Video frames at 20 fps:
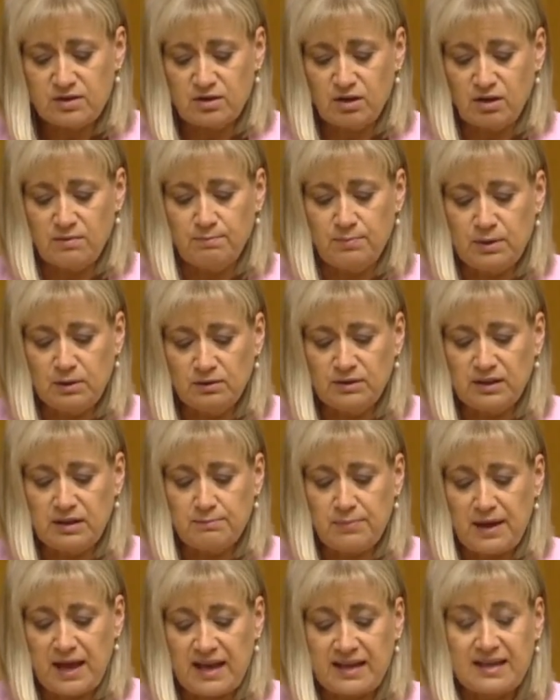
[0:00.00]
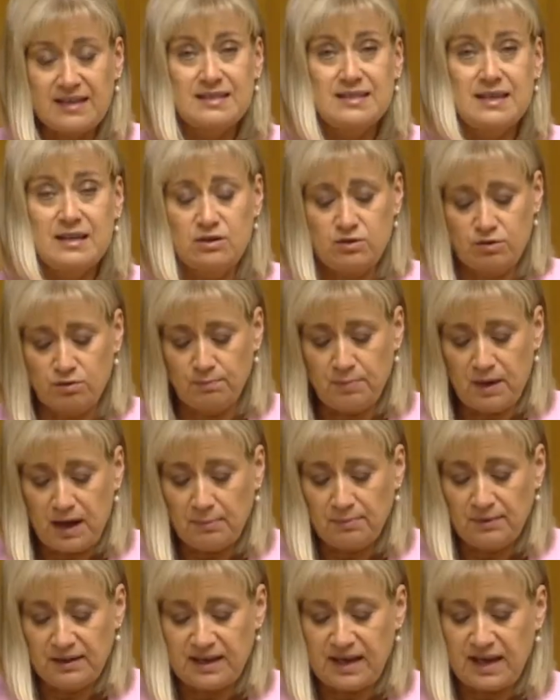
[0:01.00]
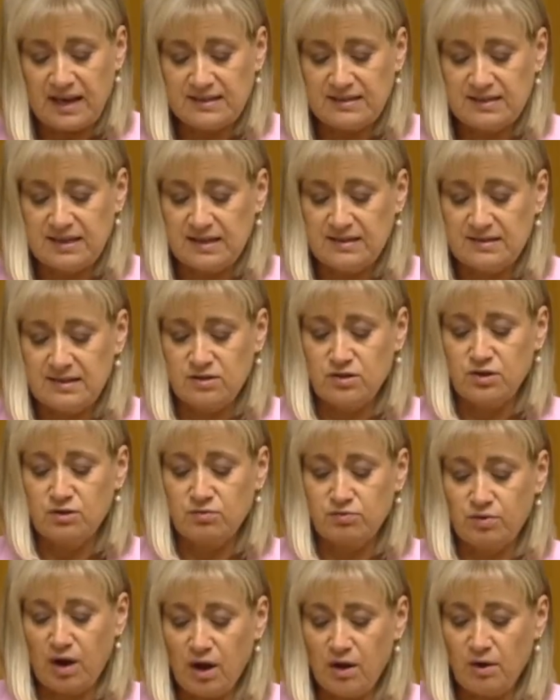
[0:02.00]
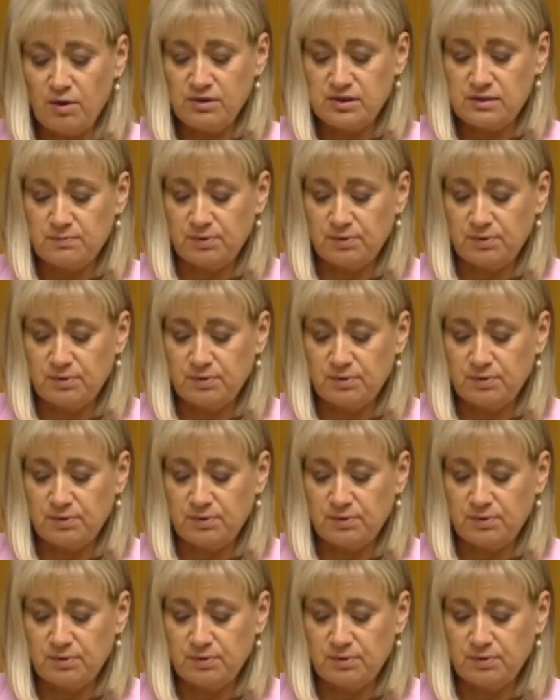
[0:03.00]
on building back essential public assets such as roads,